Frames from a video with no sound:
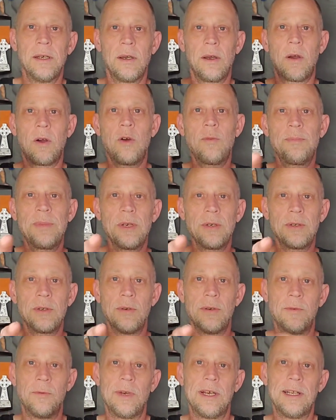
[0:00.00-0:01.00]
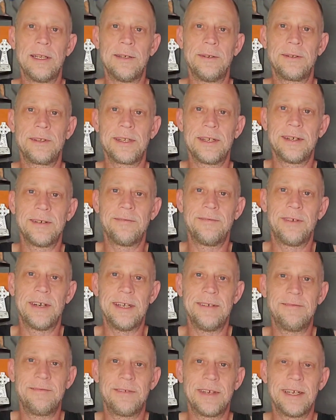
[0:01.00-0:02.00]
Hope you're doing well out there,
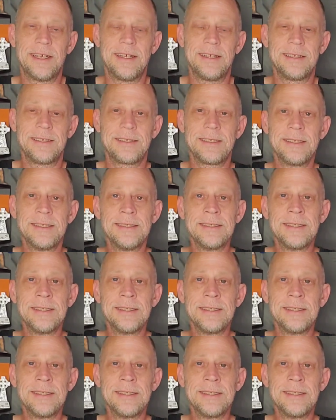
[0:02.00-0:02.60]
fight fans.